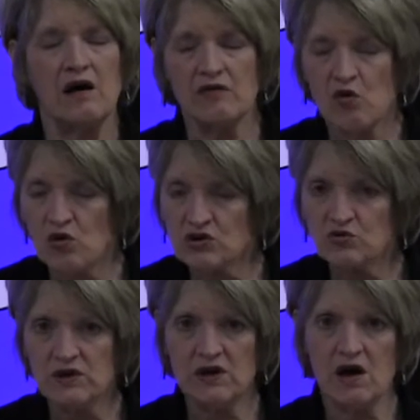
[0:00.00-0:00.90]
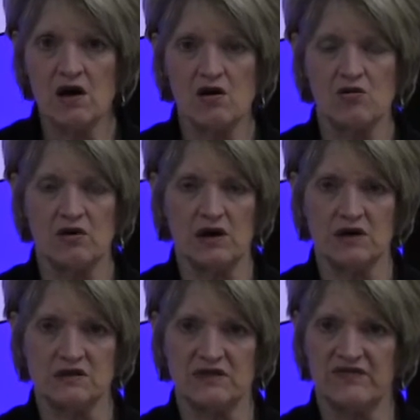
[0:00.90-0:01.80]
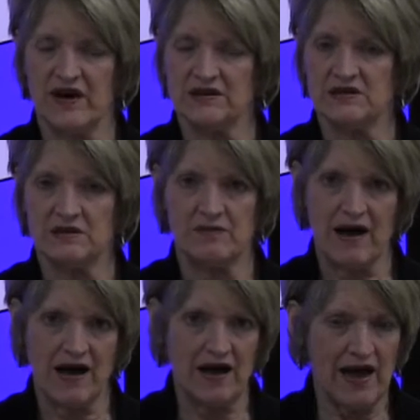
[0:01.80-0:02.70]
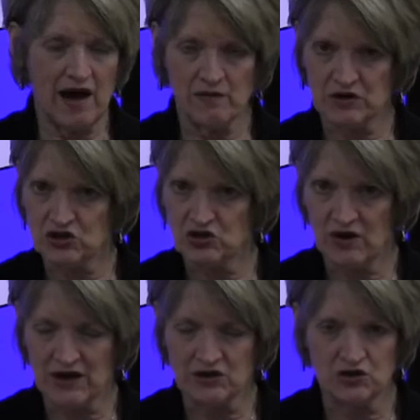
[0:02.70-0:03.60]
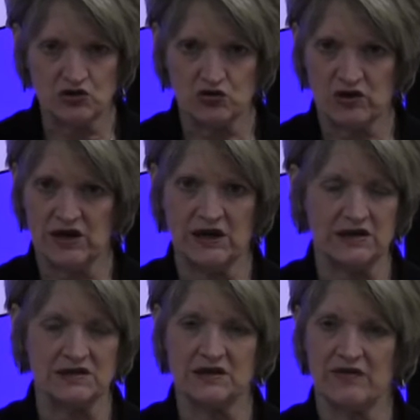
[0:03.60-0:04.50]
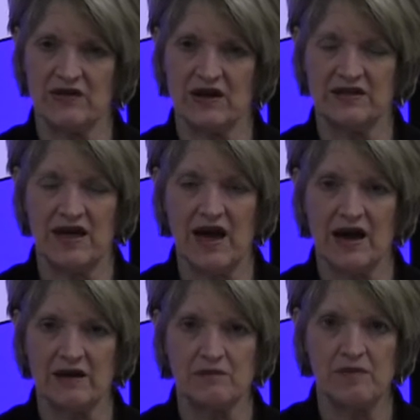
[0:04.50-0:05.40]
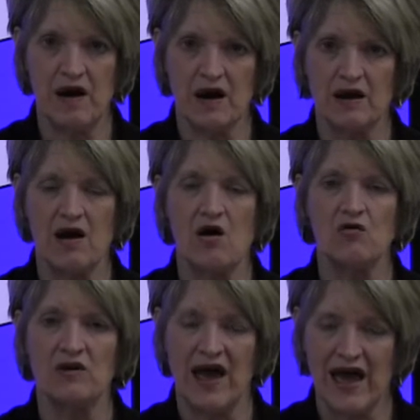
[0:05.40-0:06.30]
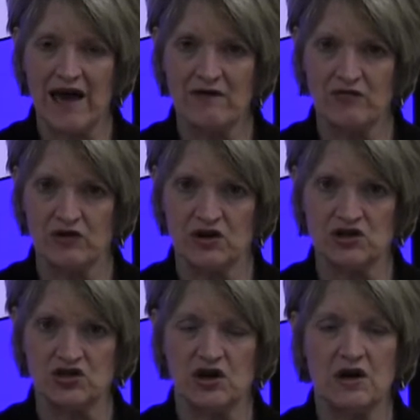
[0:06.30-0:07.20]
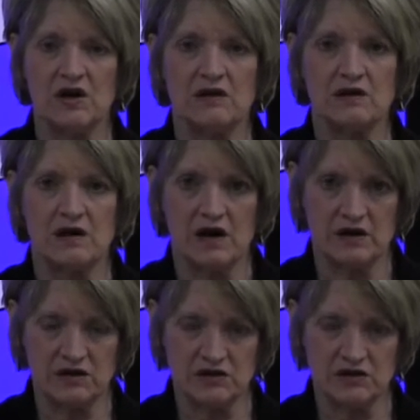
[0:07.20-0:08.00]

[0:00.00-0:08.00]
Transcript: Of course, we know it's affected by how much you had to drink and stuff like that, but on average, an